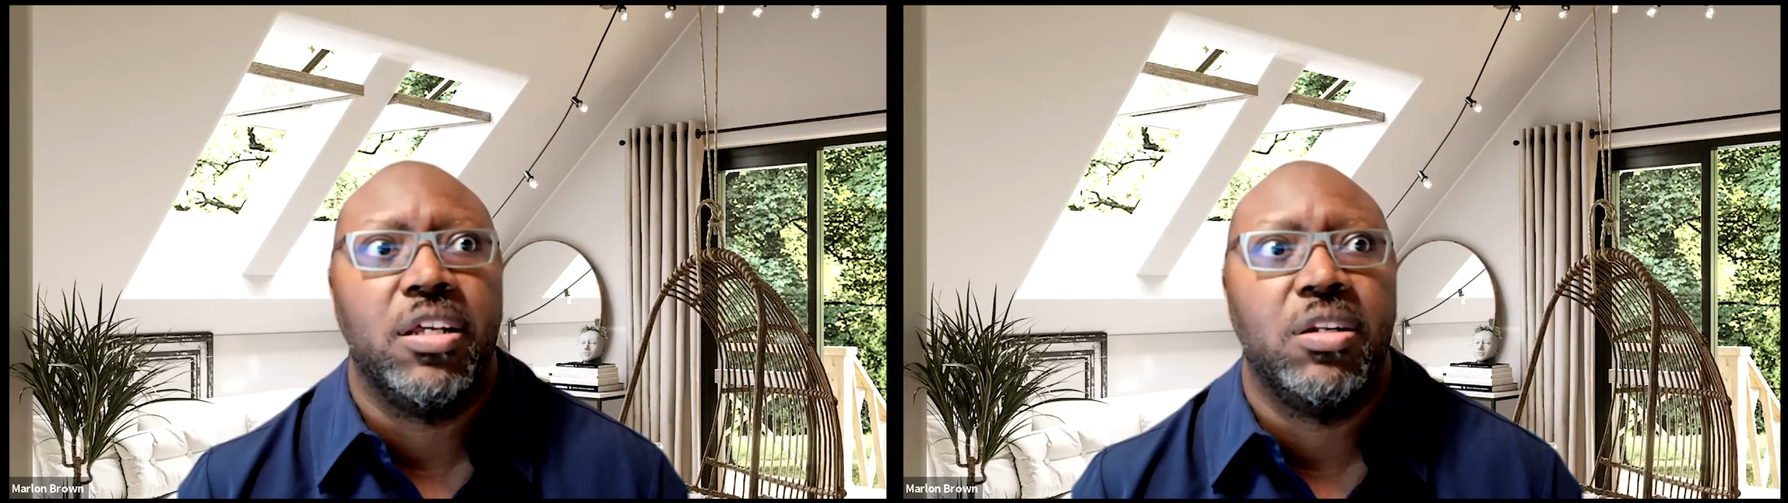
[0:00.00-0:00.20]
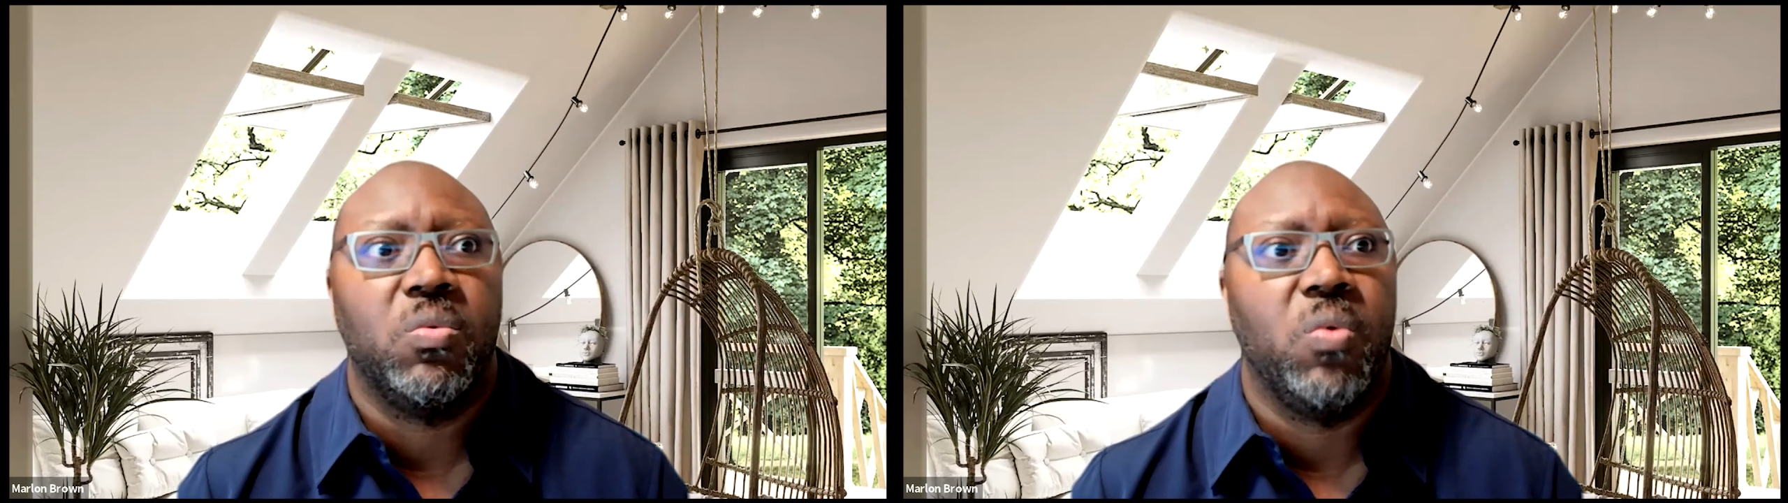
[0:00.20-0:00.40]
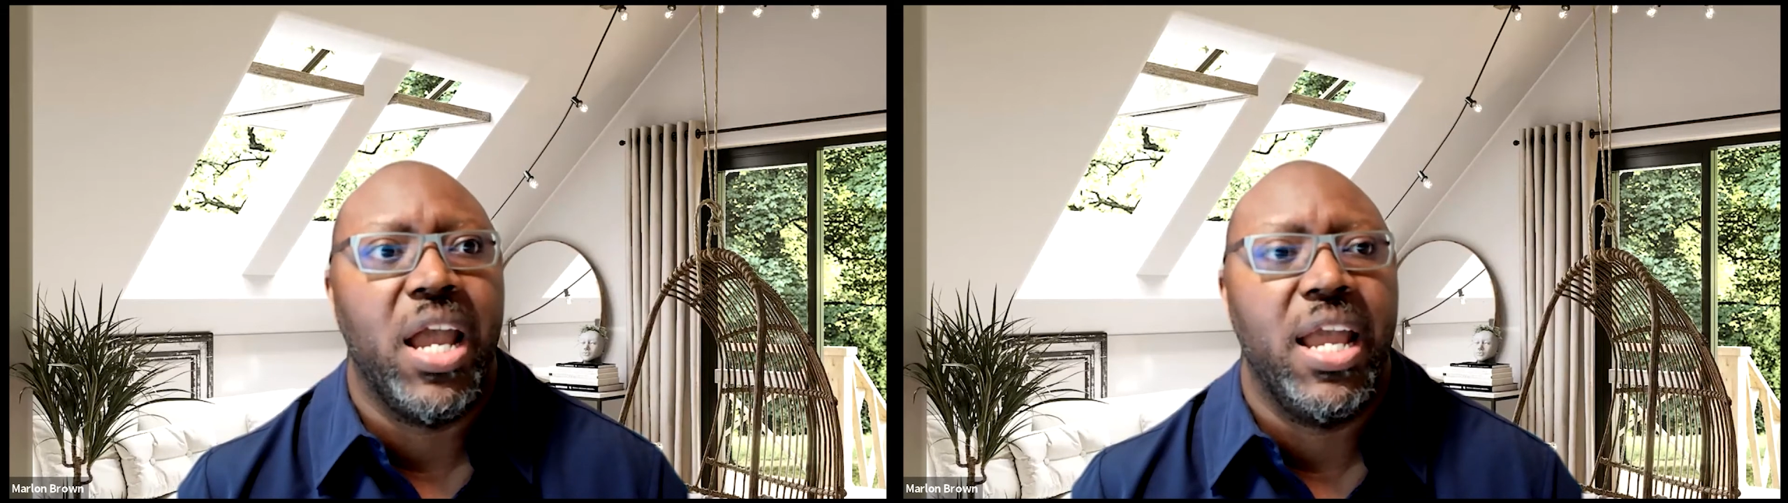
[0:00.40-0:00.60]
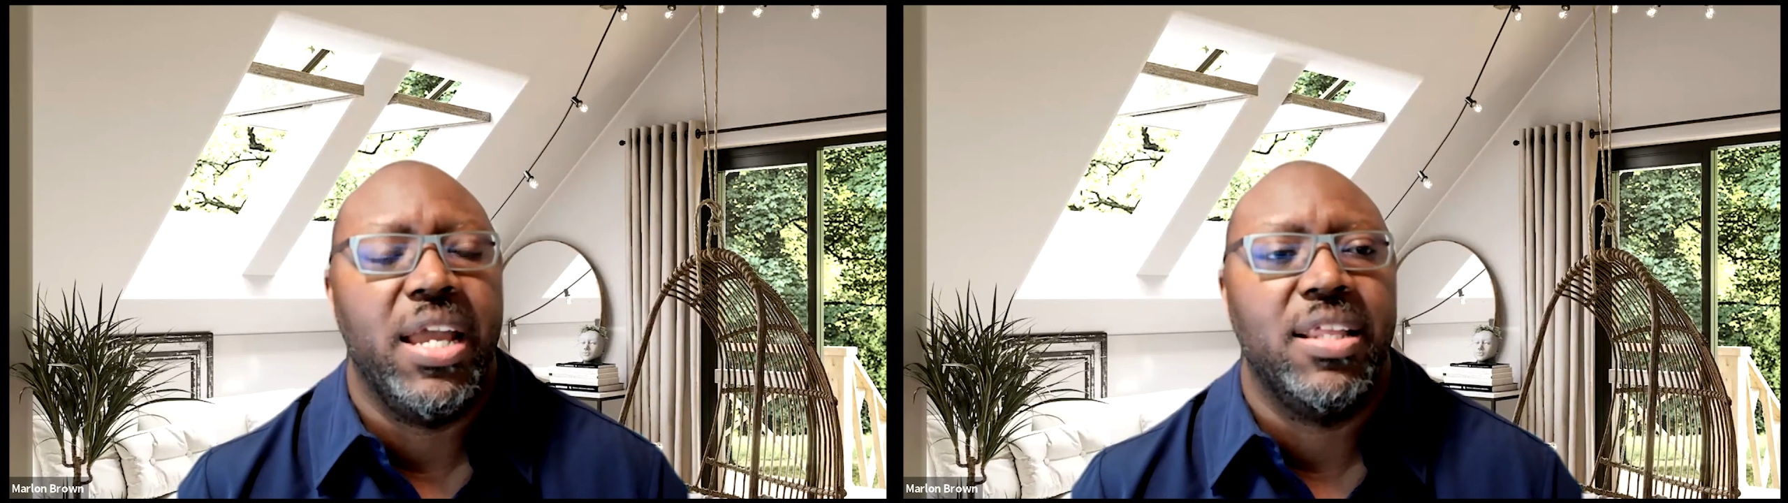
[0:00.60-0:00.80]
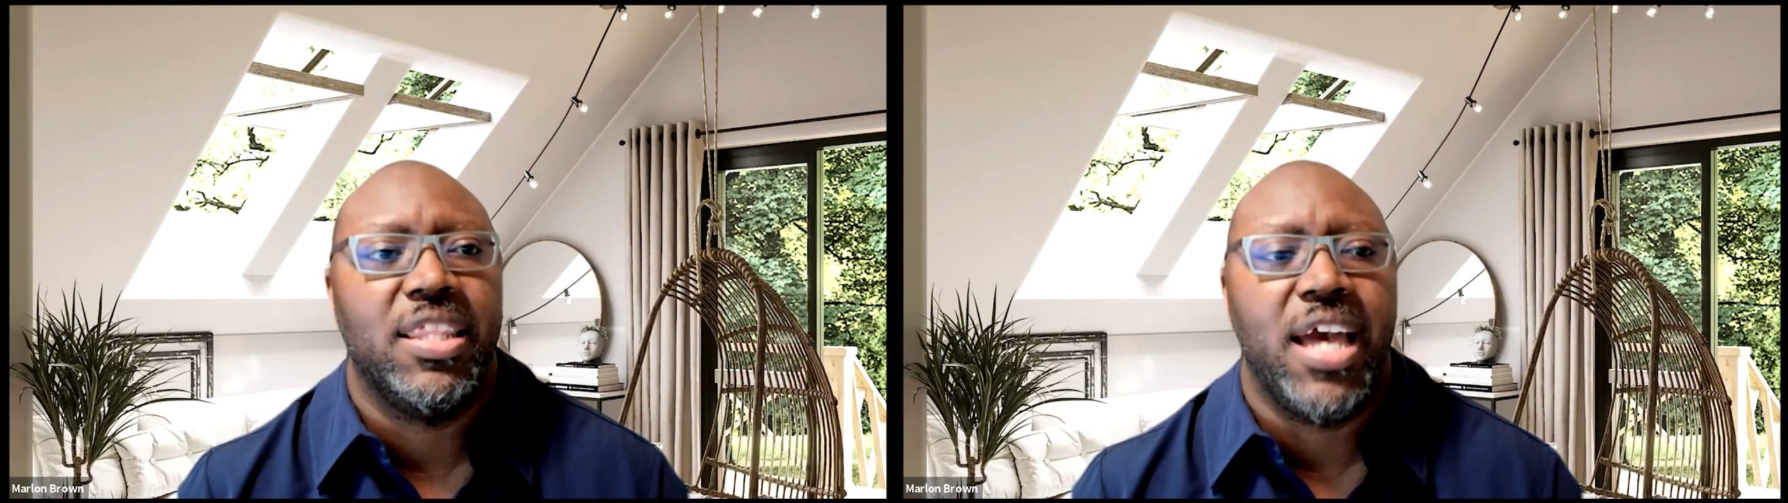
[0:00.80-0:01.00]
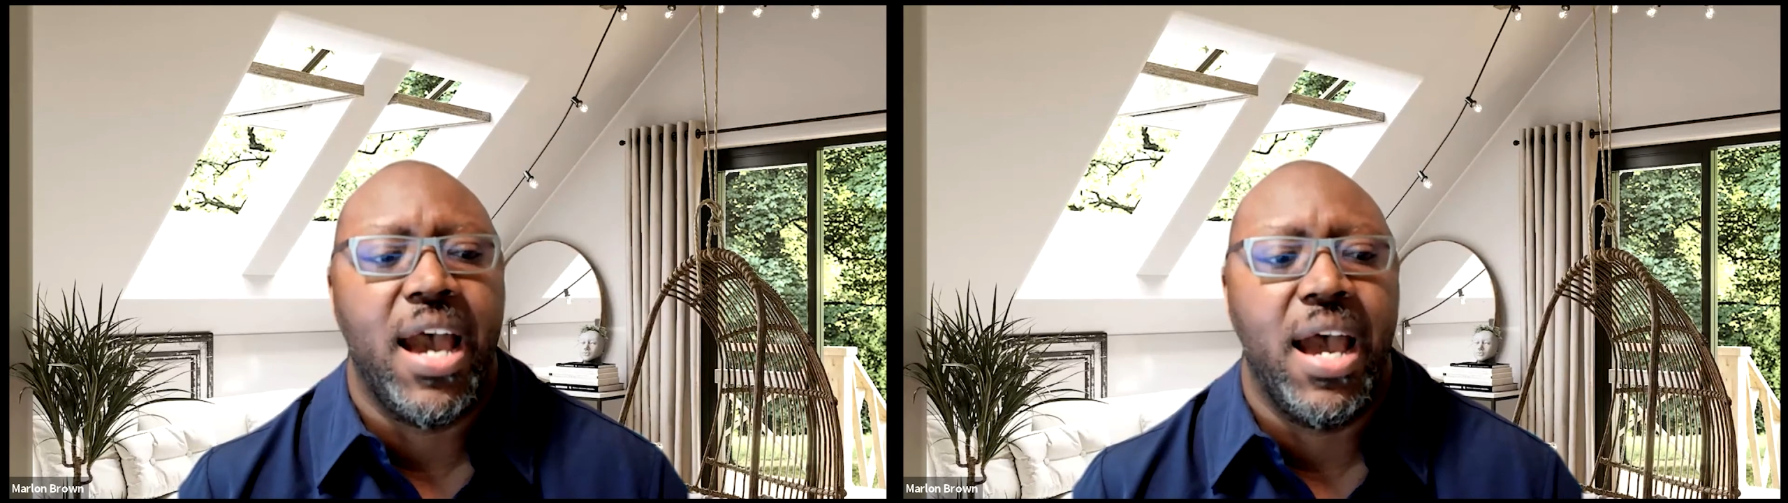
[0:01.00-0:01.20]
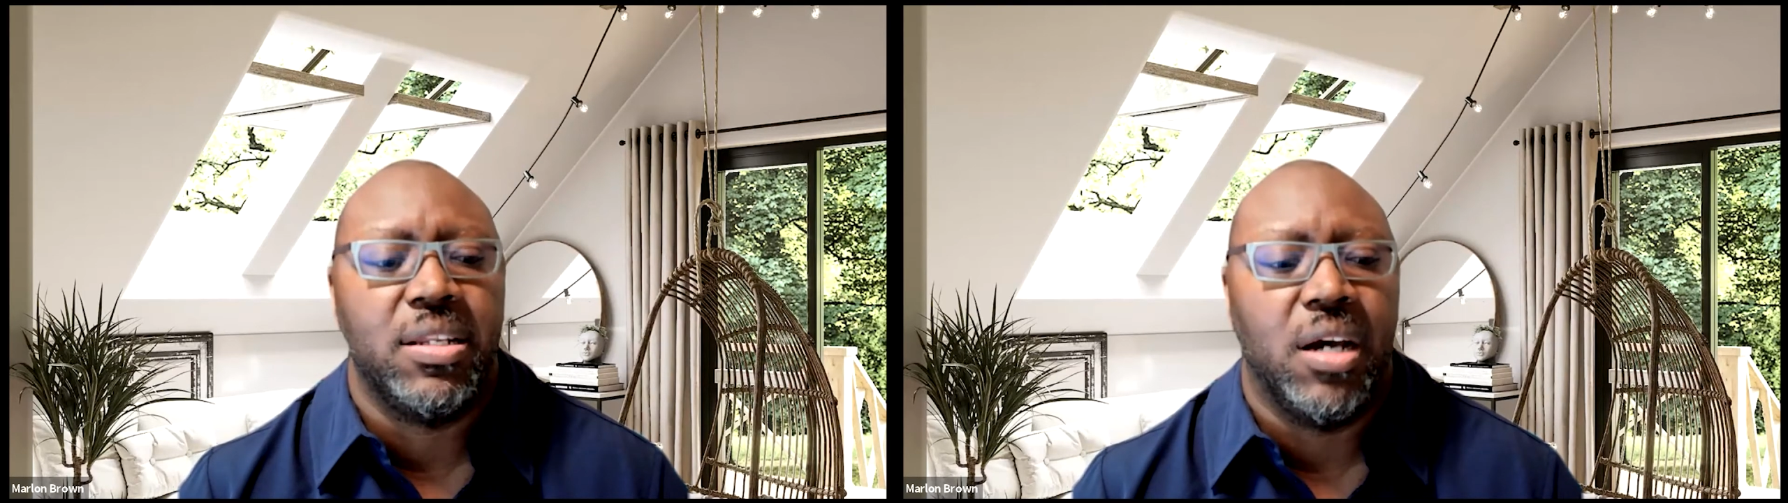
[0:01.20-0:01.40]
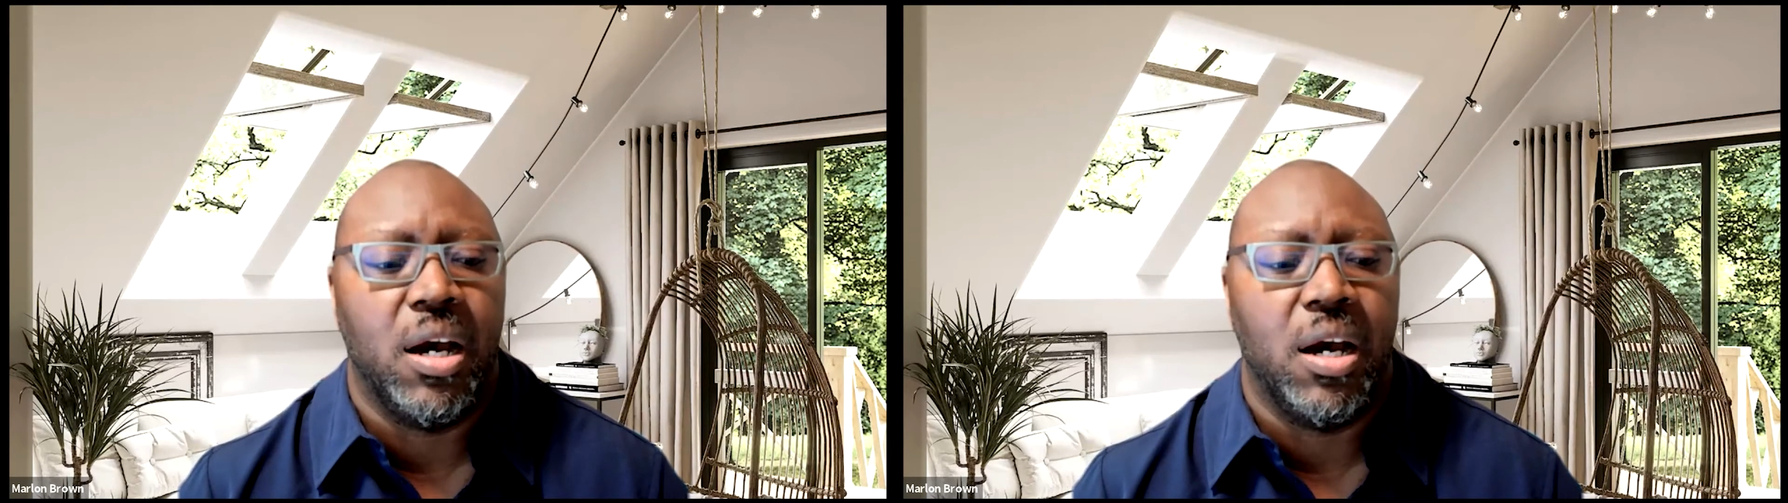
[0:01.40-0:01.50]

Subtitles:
in a way that